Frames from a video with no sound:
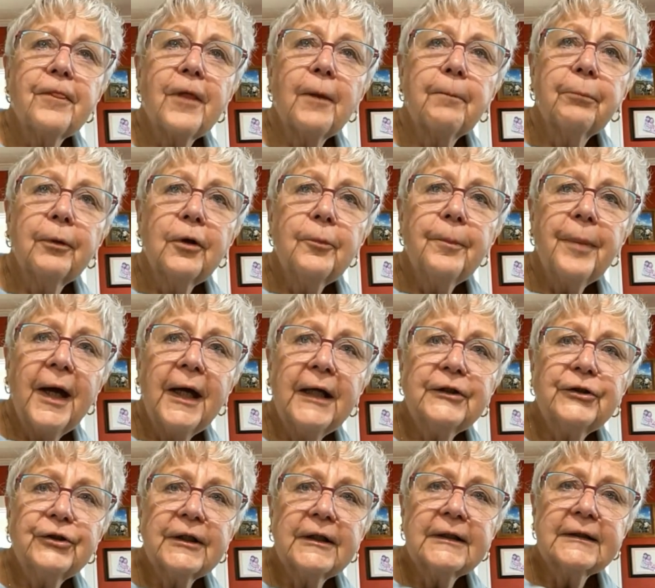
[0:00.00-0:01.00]
blue
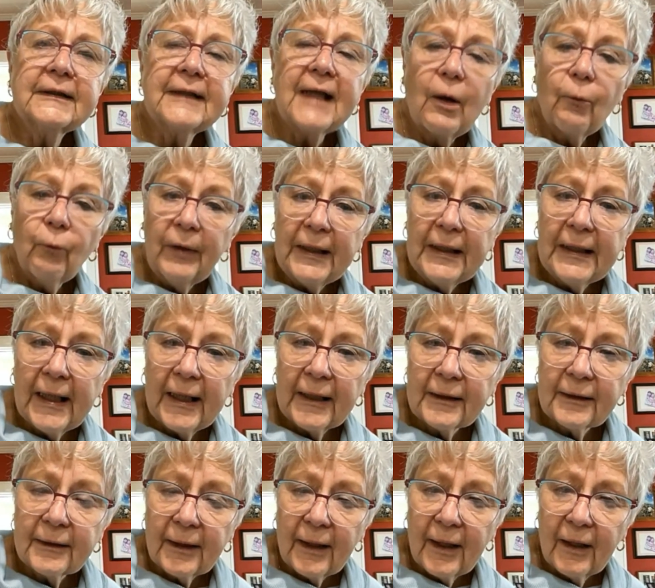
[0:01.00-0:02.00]
pages that we
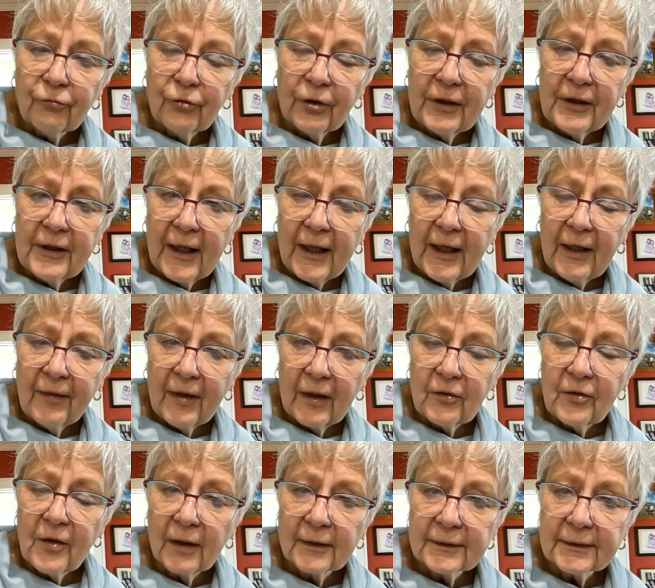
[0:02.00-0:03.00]
get every day
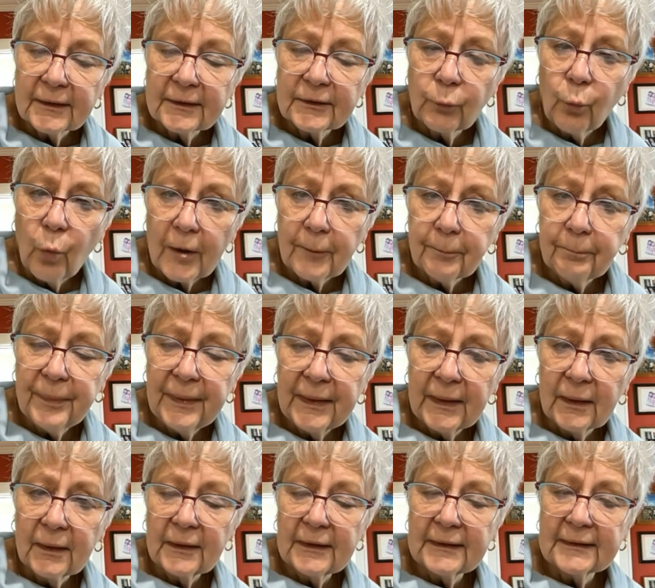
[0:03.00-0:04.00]
that tells us what
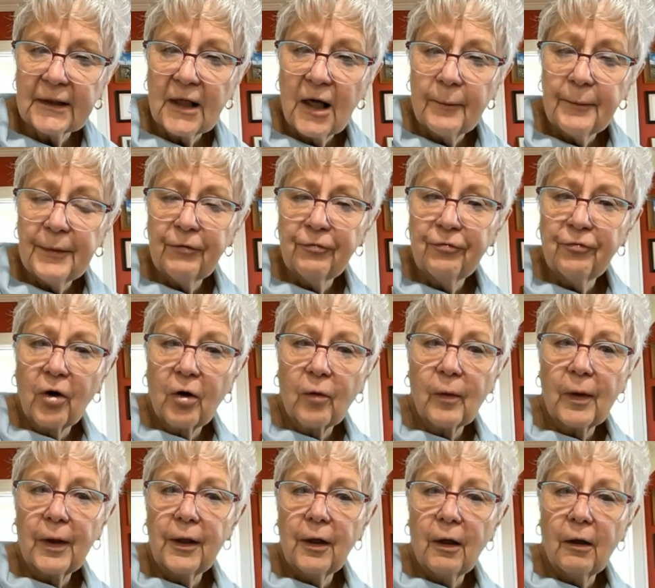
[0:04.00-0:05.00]
bill is coming
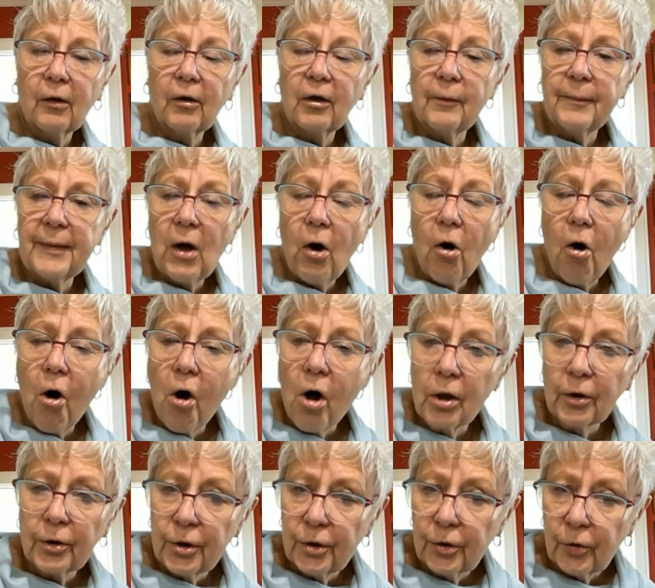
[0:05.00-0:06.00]
forward are going to be
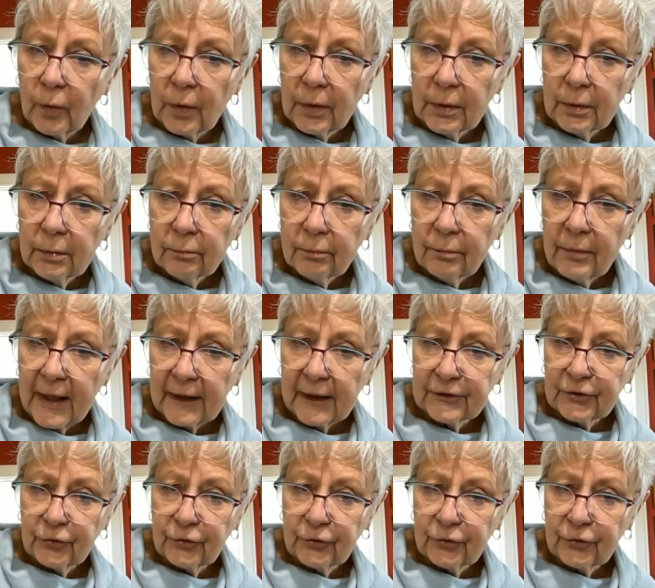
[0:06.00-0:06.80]
all new next